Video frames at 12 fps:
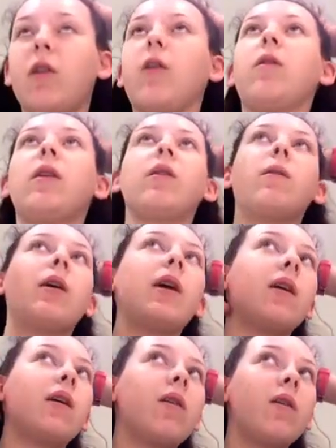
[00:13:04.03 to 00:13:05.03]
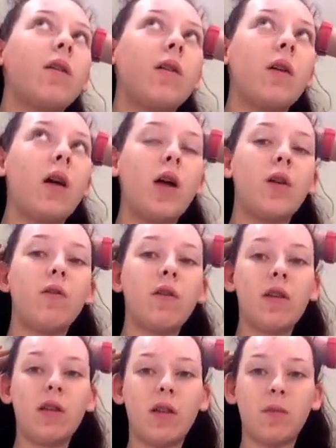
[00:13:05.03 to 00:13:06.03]
quite quick. And
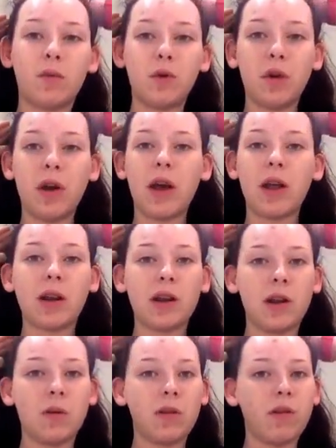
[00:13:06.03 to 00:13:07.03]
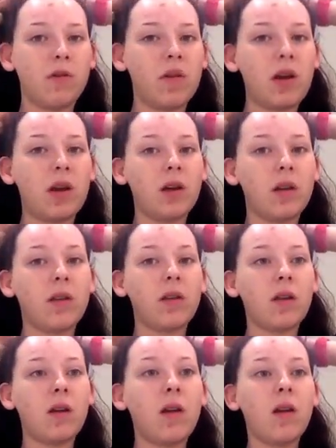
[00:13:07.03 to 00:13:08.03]
obviously the more you handle it with your fingers,
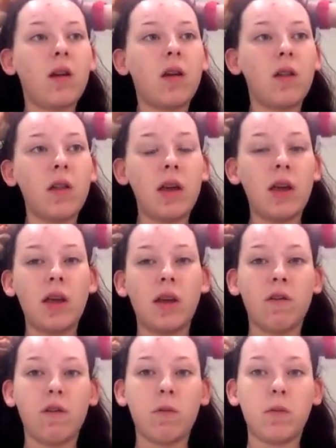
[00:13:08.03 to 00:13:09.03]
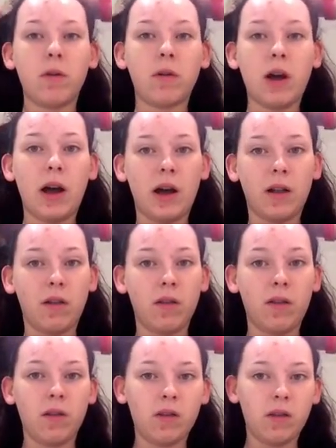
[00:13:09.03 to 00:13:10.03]
the heat from your
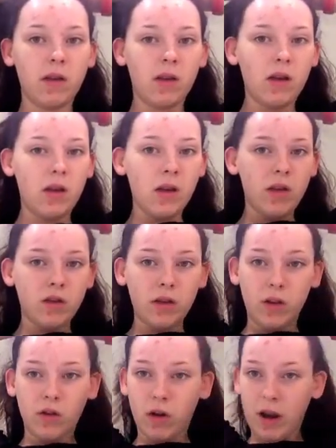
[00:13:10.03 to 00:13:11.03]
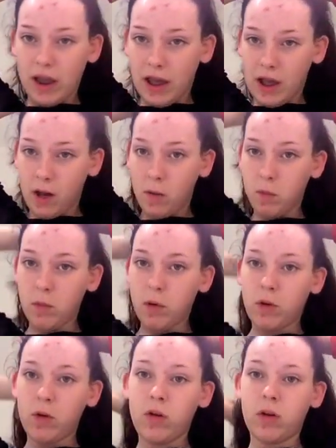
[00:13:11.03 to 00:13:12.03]
hands is going to dry it out more.